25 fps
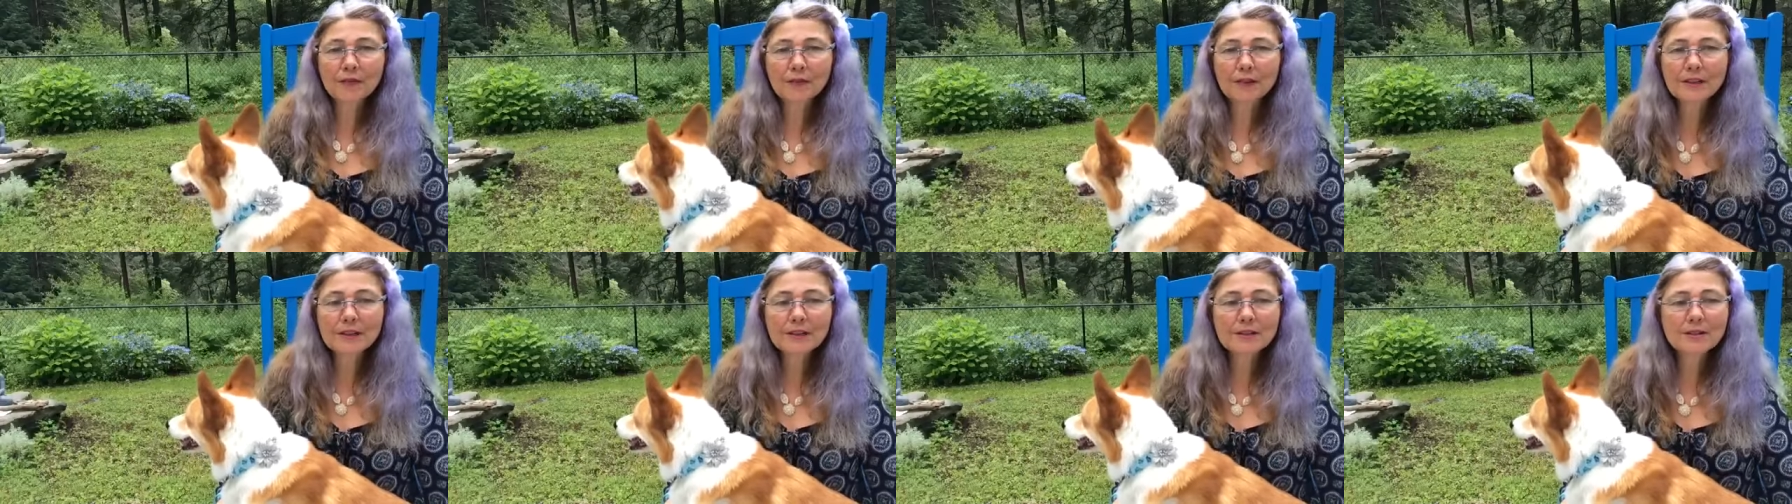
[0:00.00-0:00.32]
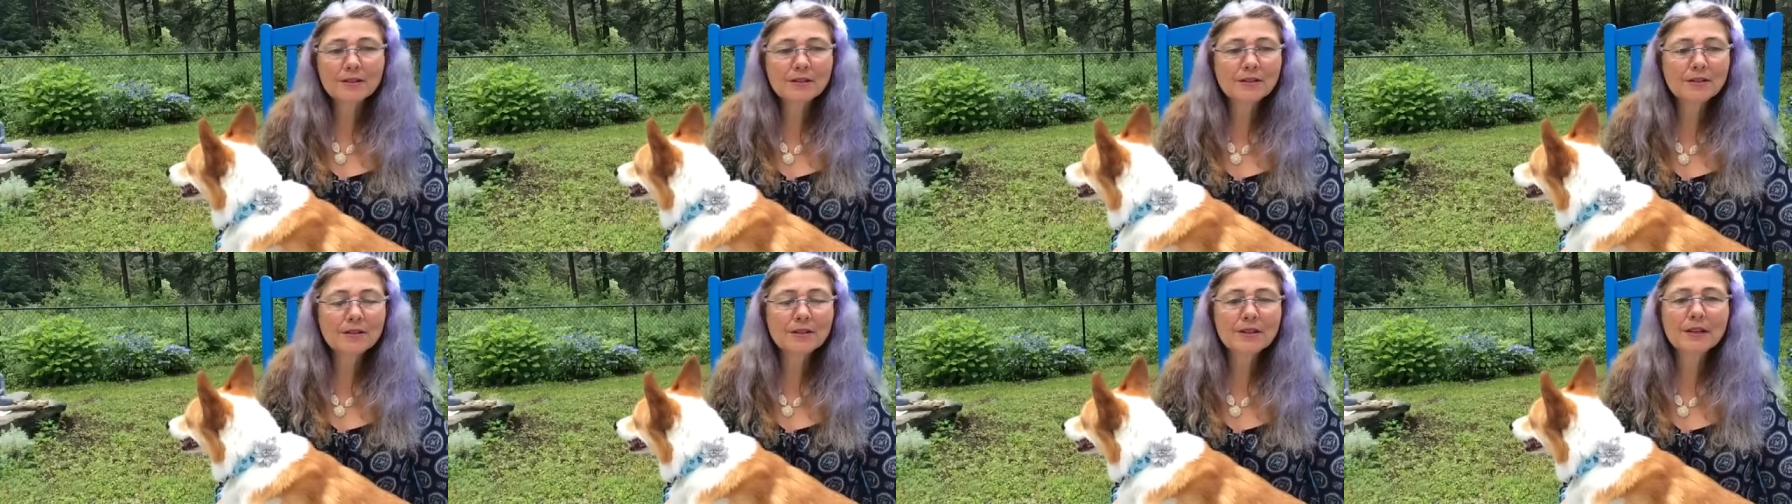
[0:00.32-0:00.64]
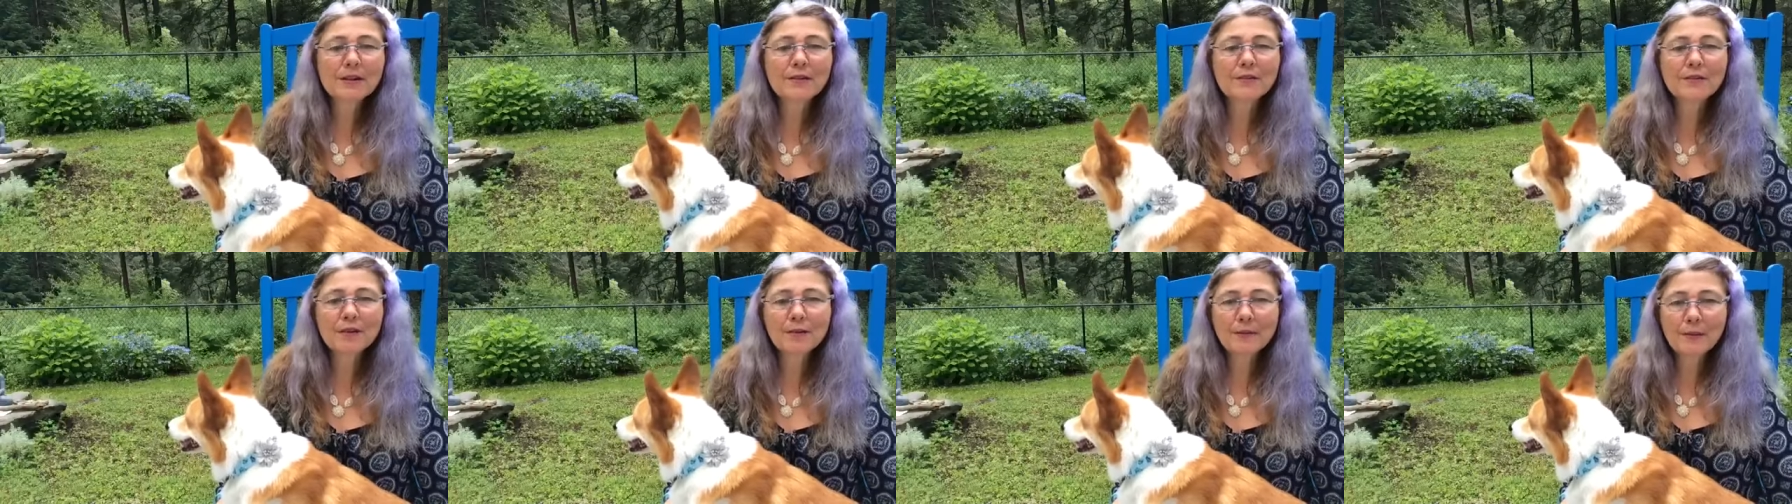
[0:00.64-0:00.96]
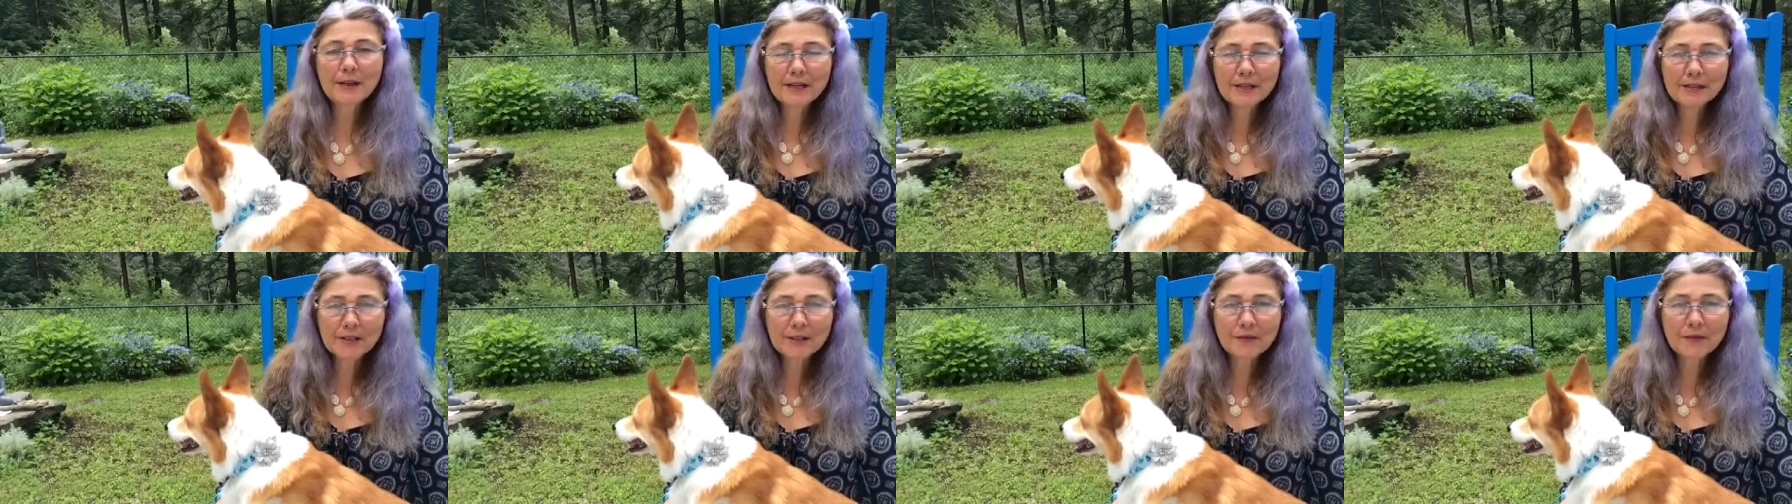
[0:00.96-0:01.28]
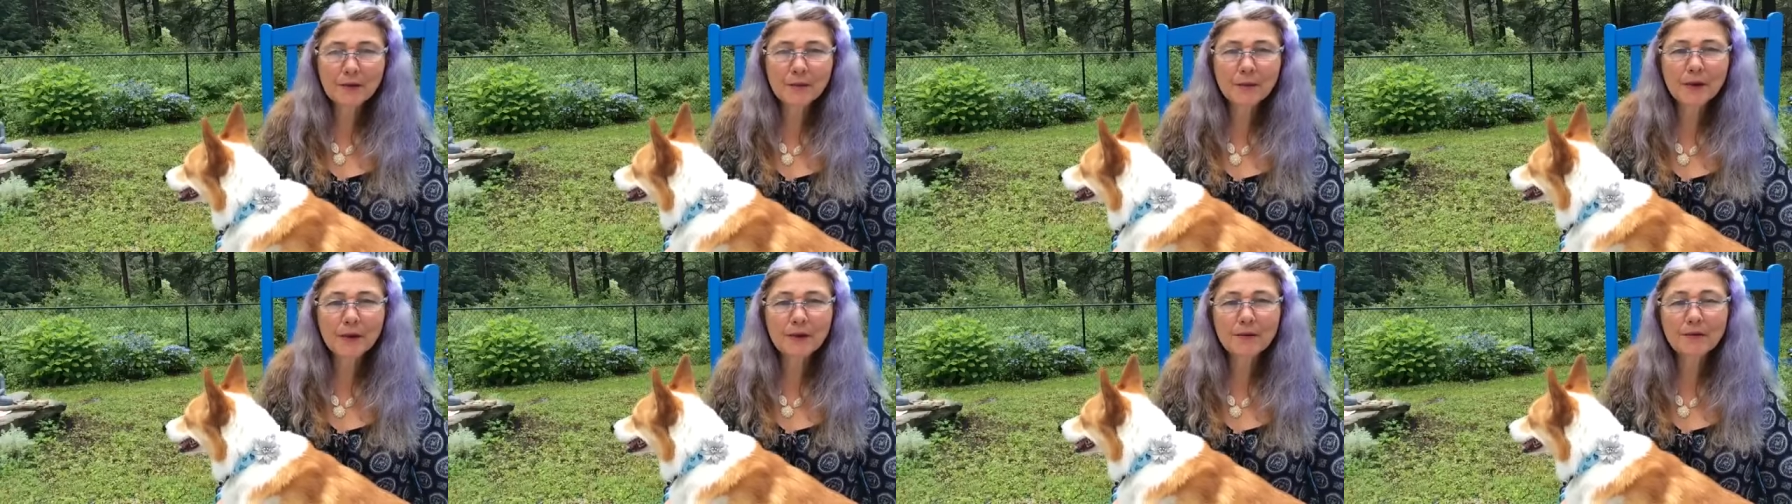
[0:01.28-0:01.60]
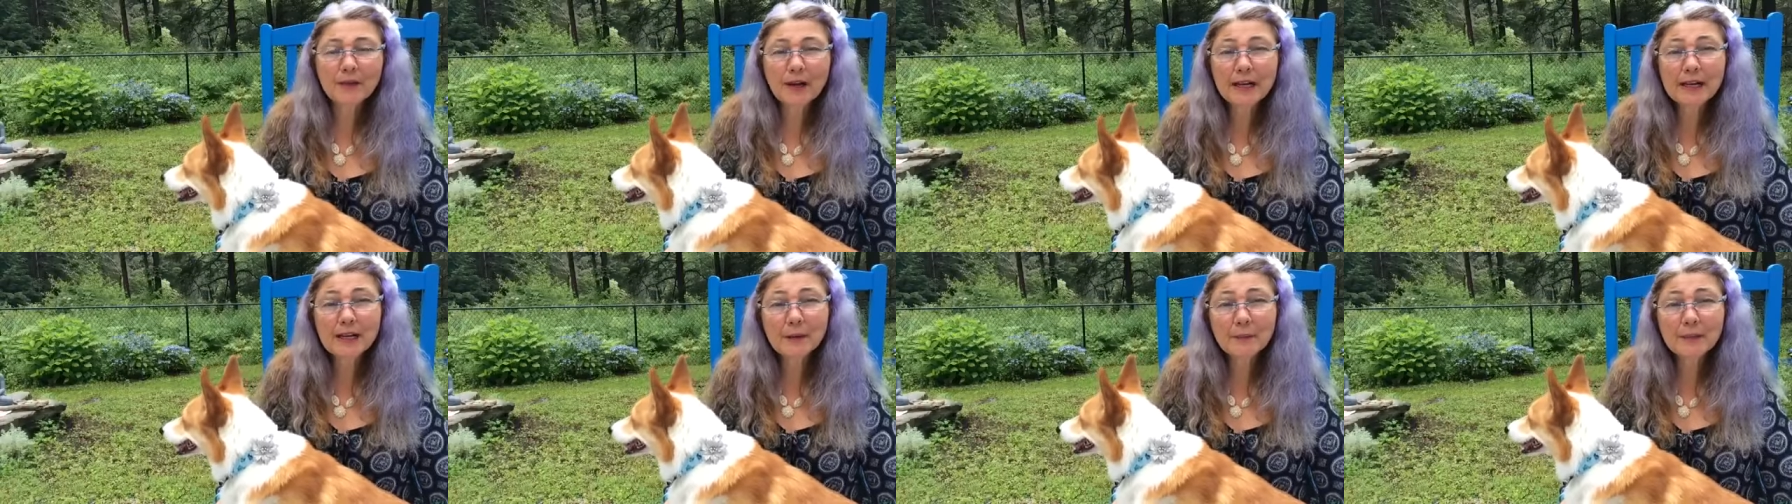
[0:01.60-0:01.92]
listen to the information from your
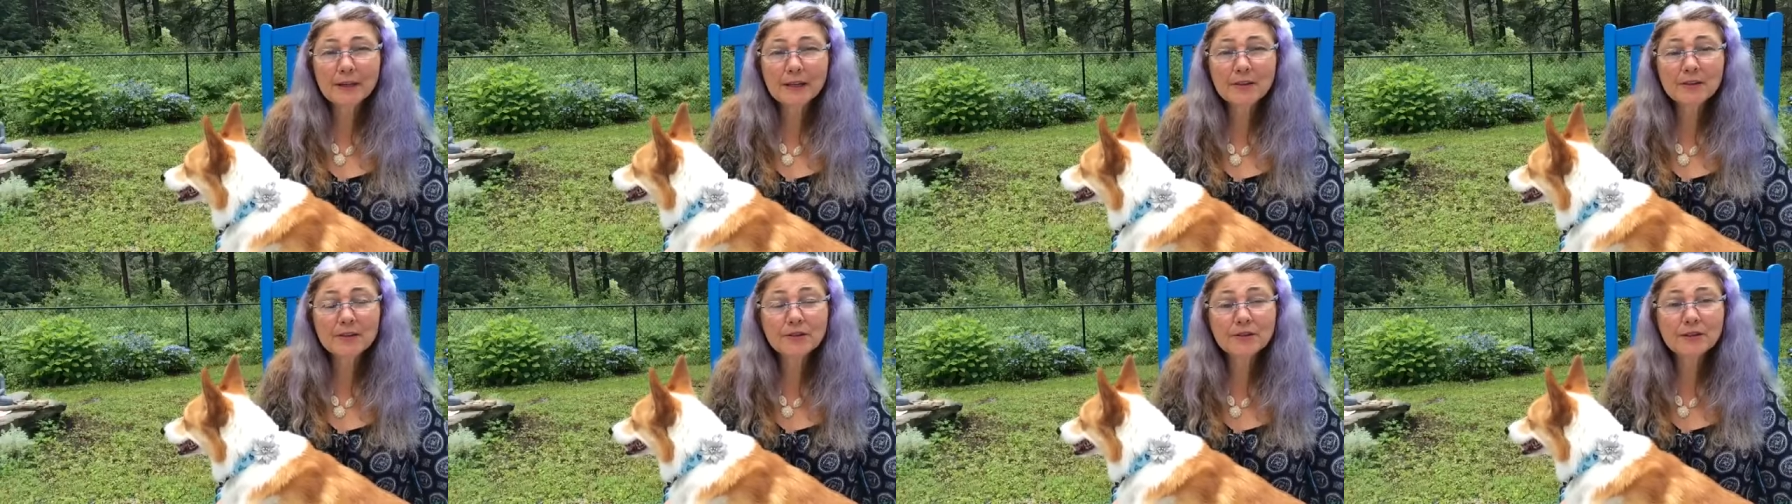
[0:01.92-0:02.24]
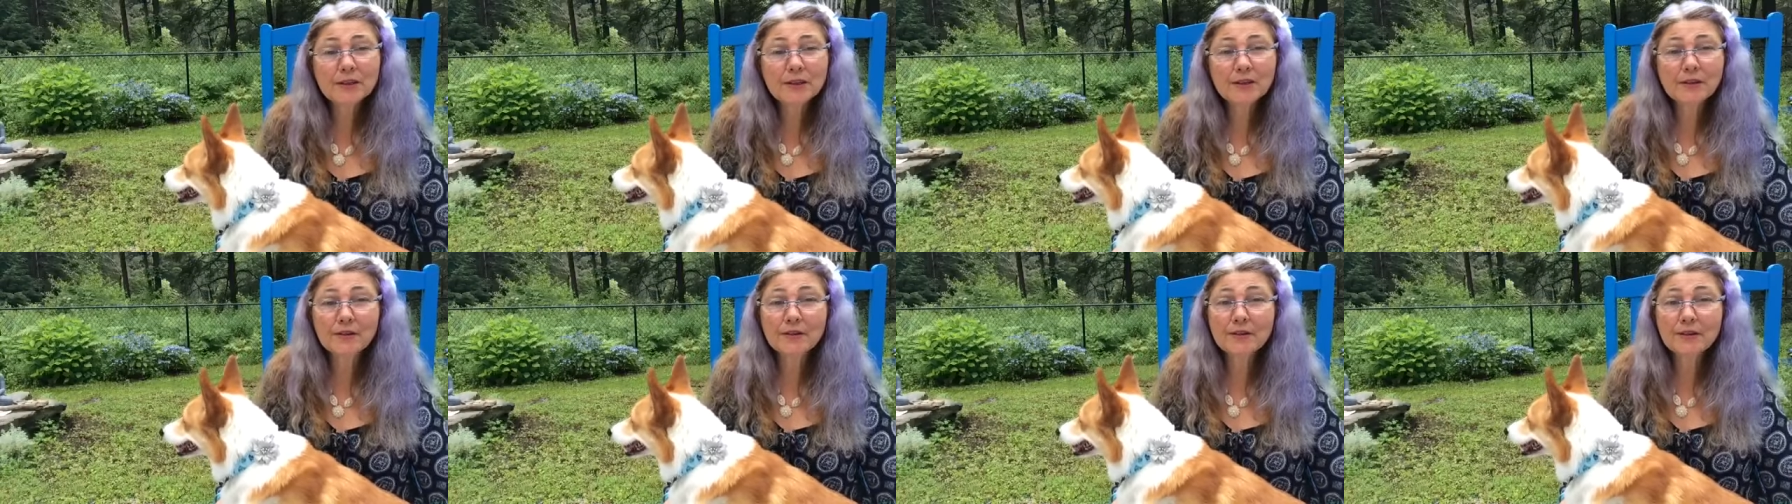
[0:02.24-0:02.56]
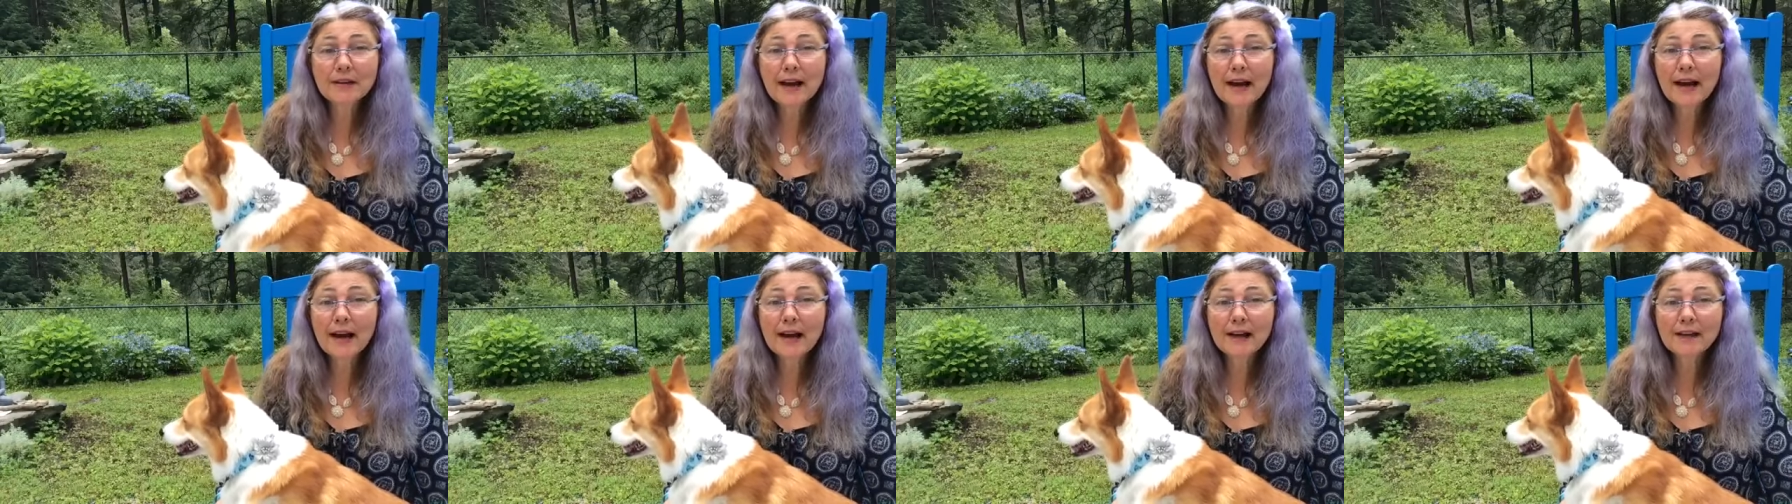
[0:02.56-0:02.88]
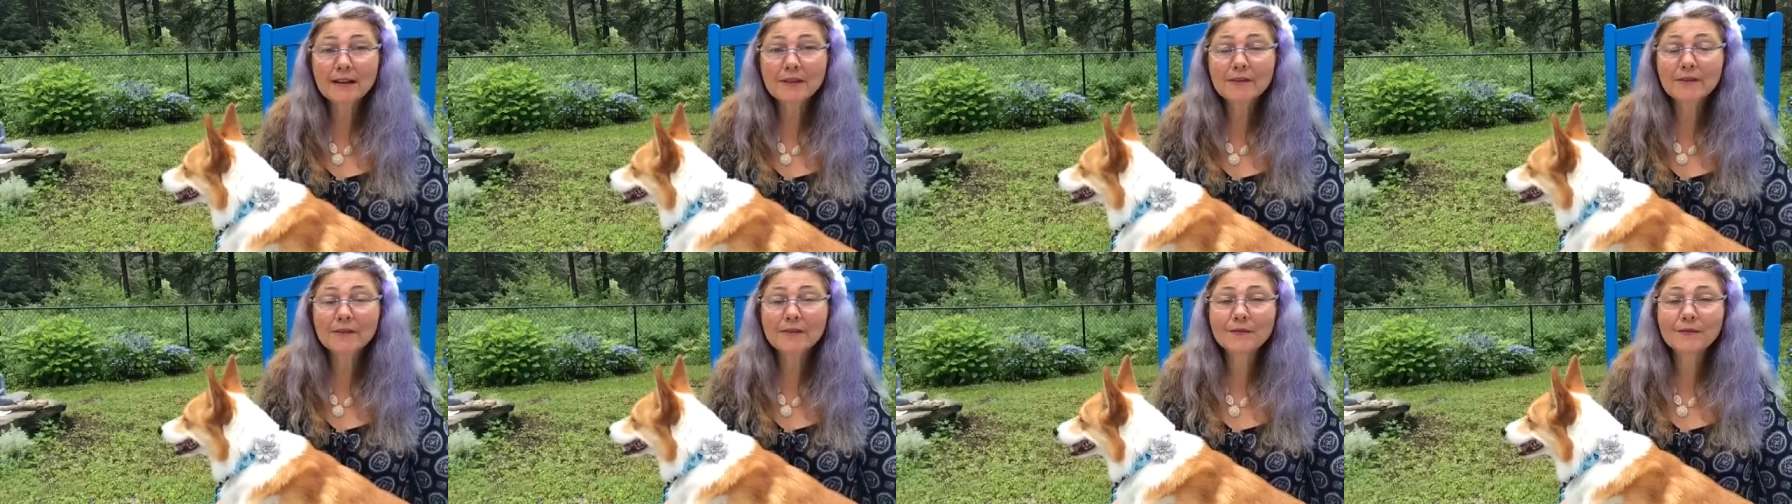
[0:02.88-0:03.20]
environment so that you're not